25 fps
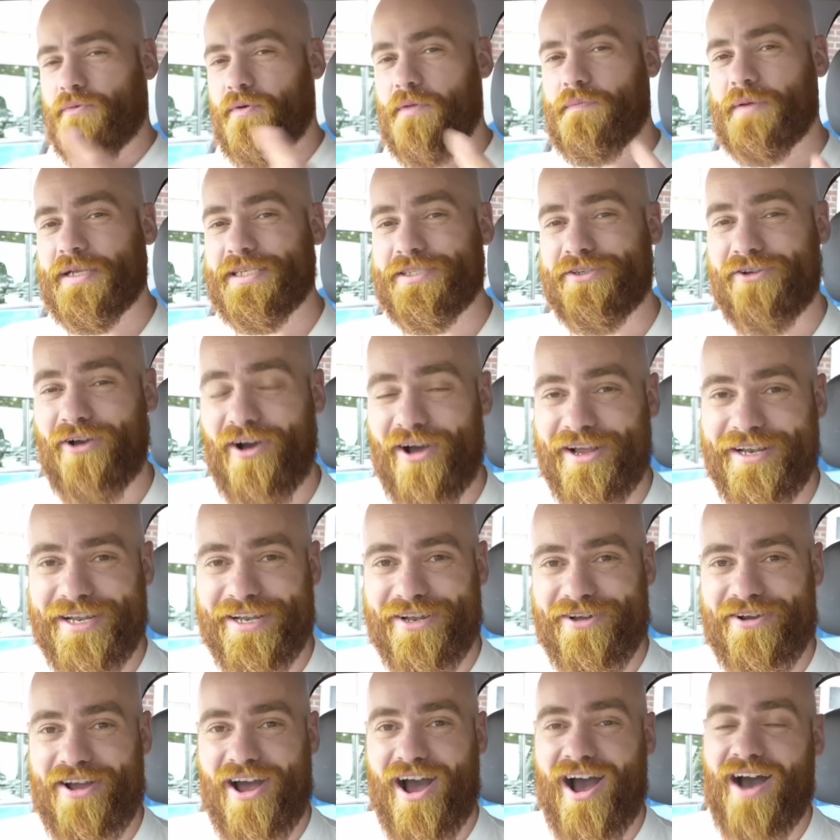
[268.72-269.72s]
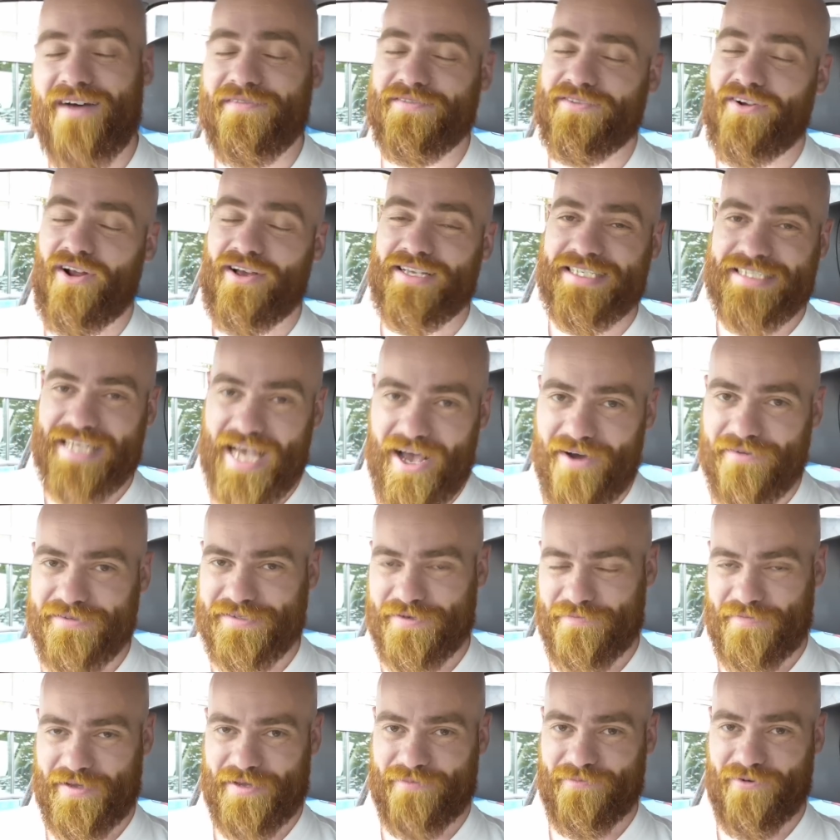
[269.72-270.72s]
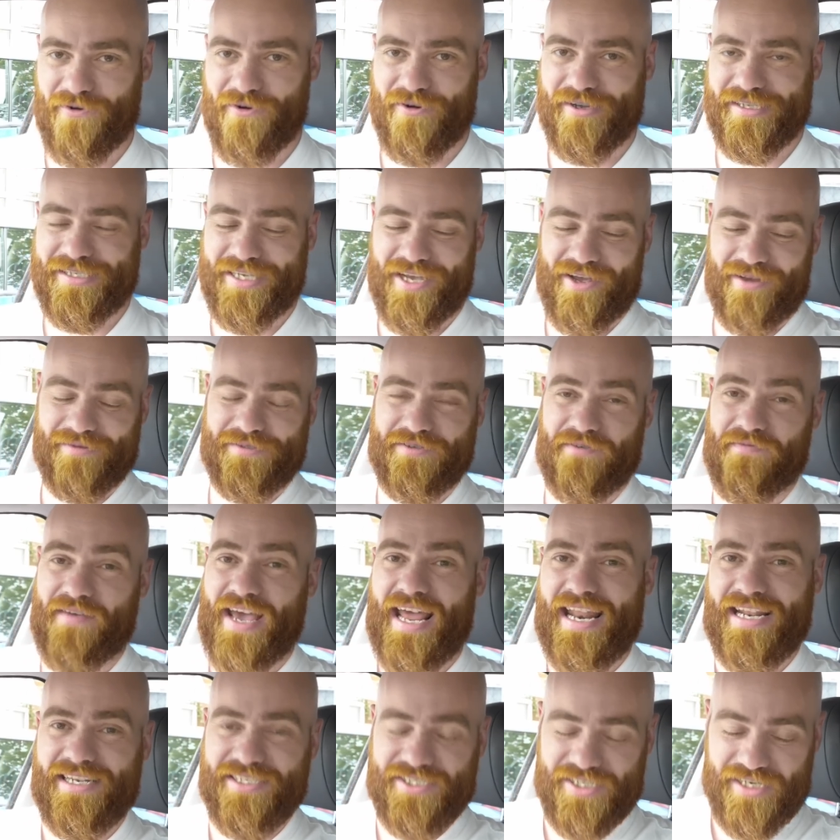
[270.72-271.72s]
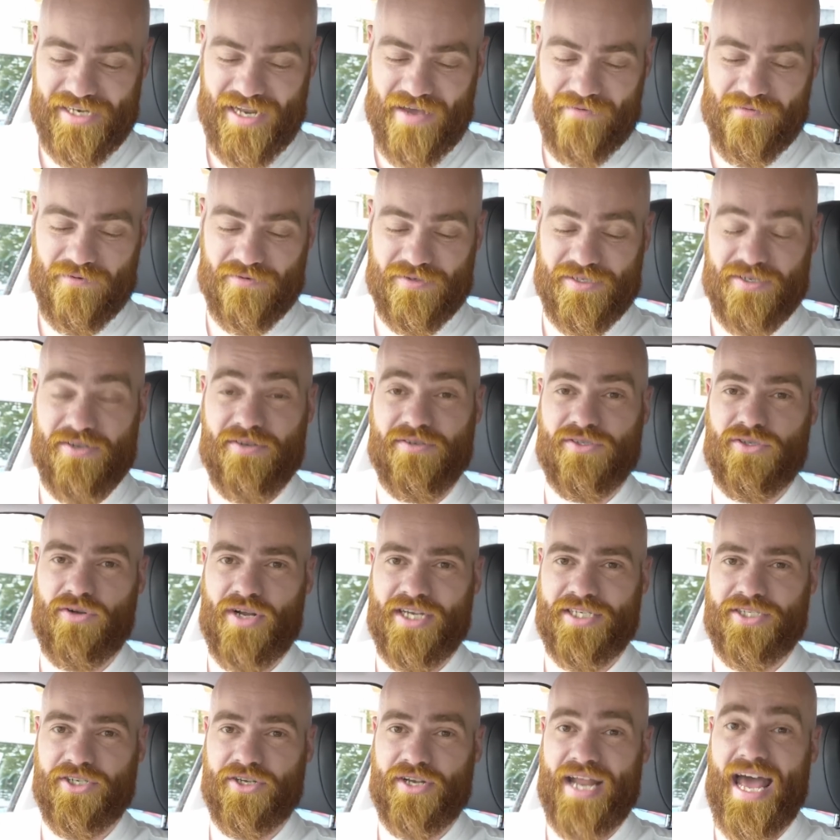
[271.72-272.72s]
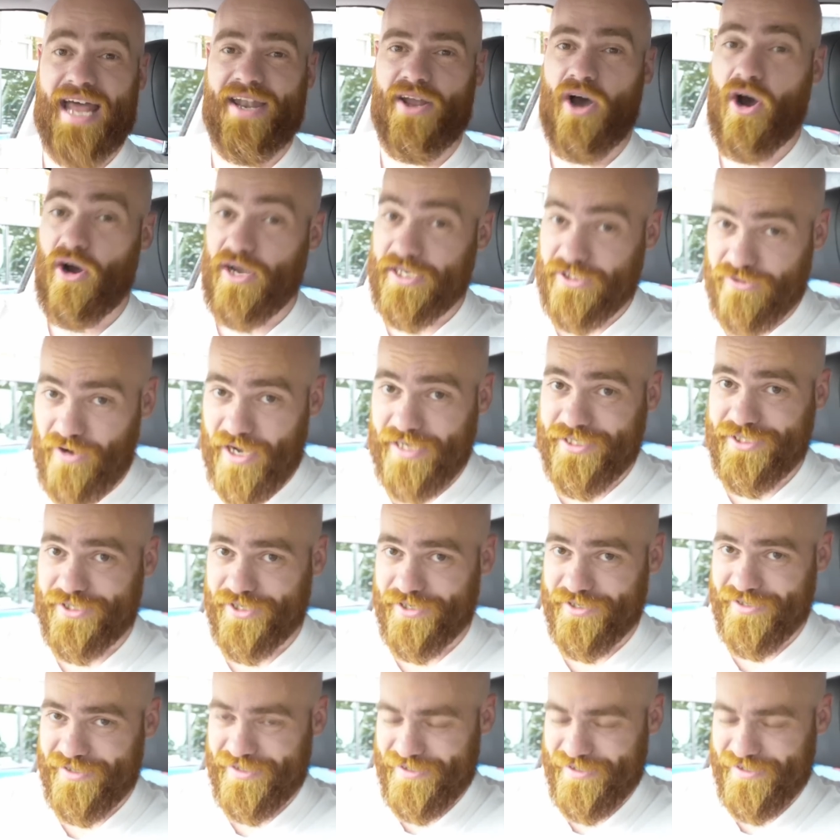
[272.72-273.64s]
We've been trying to look after ourselves a bit more in terms of energy levels, nutrition and hydration.